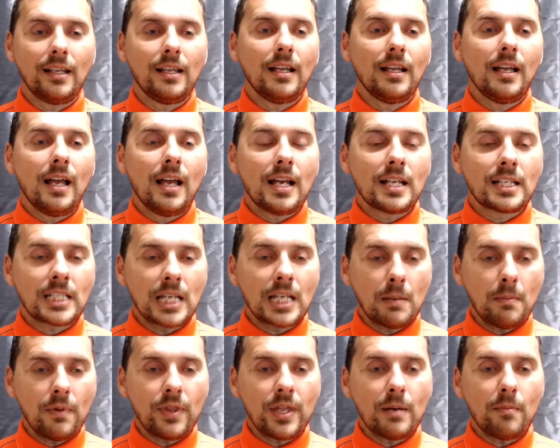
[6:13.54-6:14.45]
Some
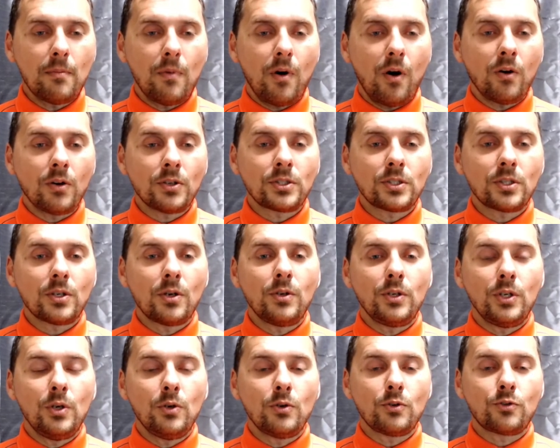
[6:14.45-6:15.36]
of them also
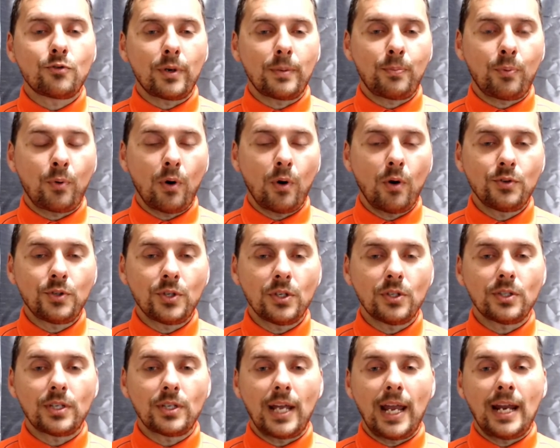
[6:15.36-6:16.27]
used reproaches
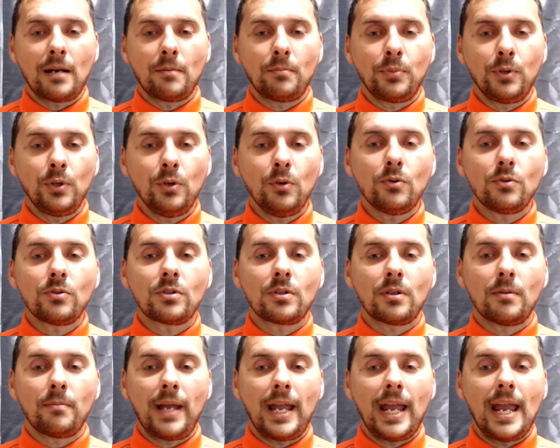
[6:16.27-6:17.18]
and abused the
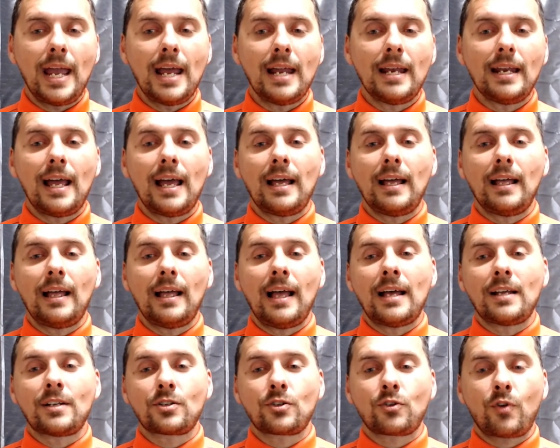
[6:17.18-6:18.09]
man
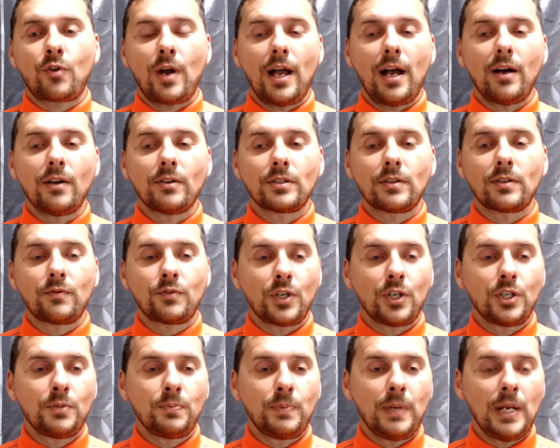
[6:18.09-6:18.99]
as crowds of
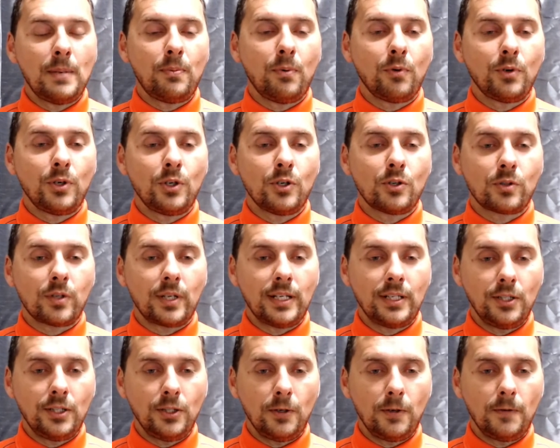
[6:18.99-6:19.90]
such people usually
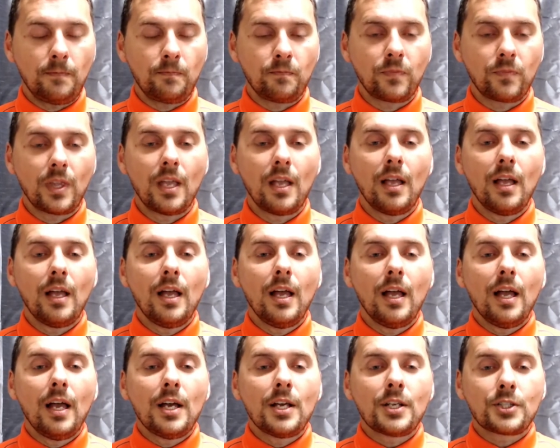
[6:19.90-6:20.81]
do.
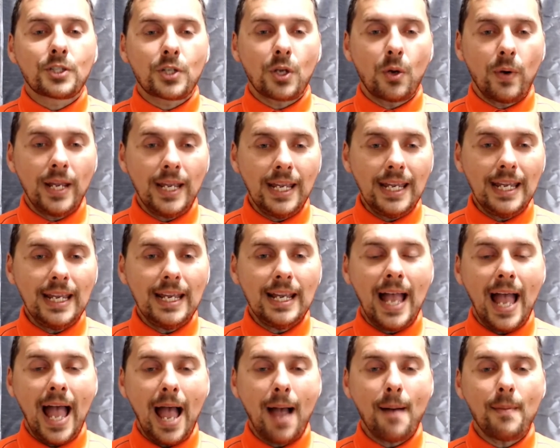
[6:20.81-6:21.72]
So he
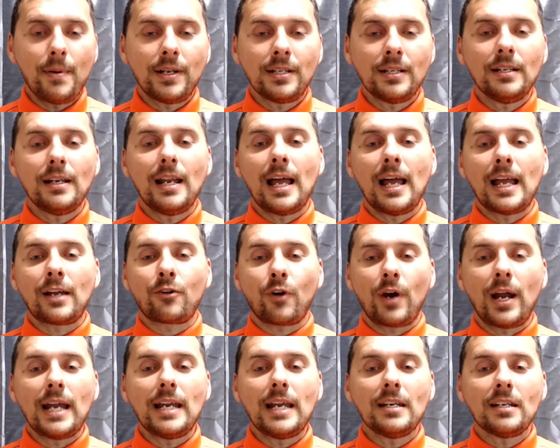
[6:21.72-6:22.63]
habited a
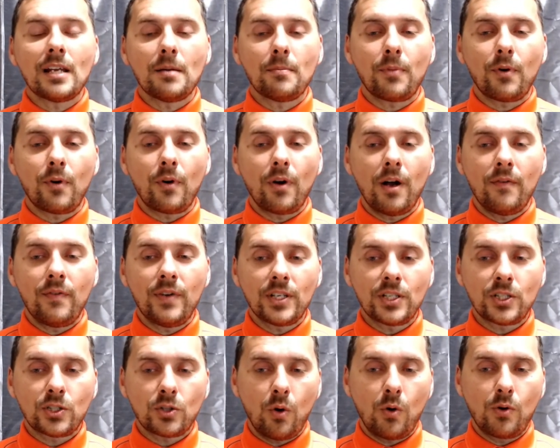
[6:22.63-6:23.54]
great number of his
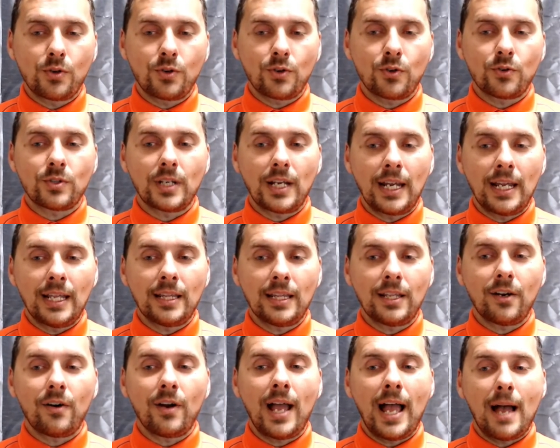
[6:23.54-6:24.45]
soldiers in
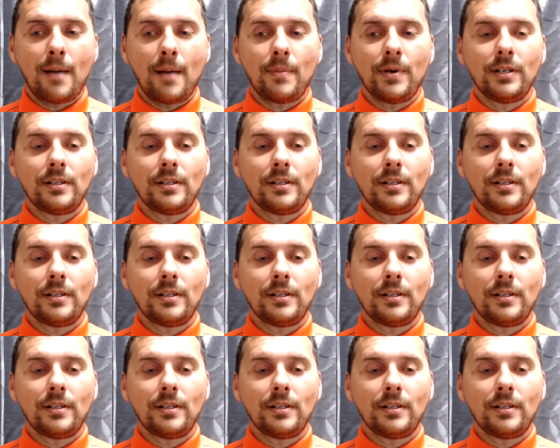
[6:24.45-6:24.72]
their habit,